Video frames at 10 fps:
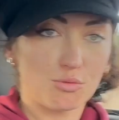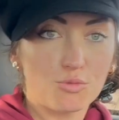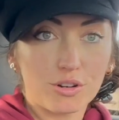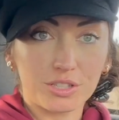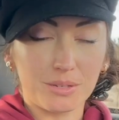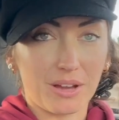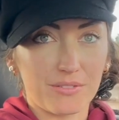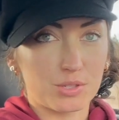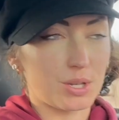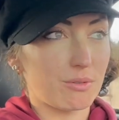What can you buy for
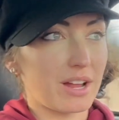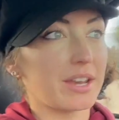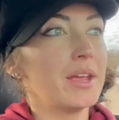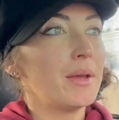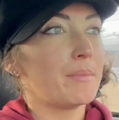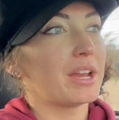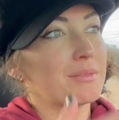20 grand? Bear in